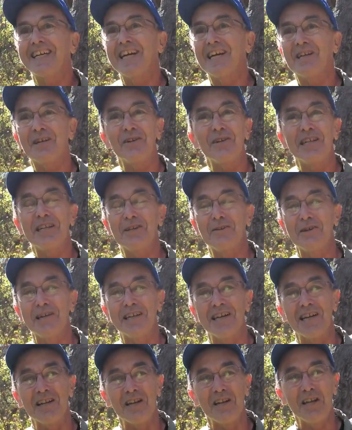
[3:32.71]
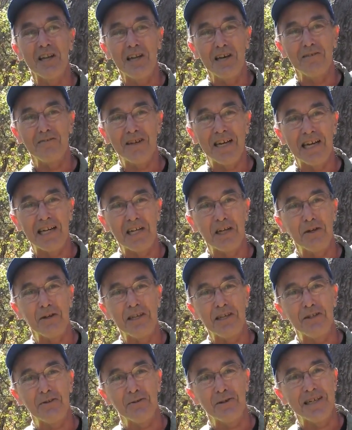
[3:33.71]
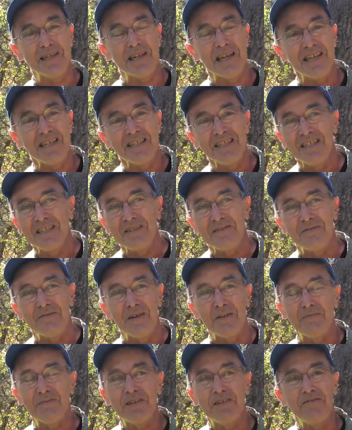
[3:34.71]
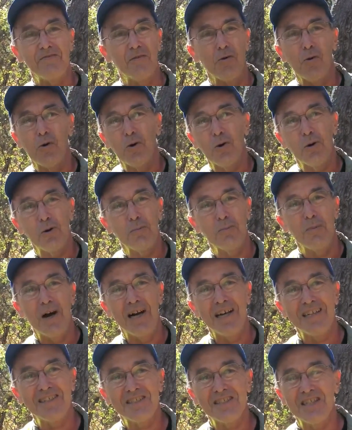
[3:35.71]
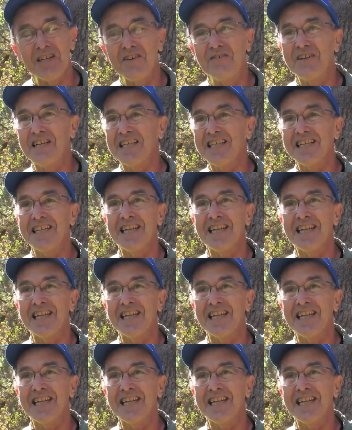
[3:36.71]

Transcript: Coyote Creek, I love Coyote Creek. fifty-four miles of it.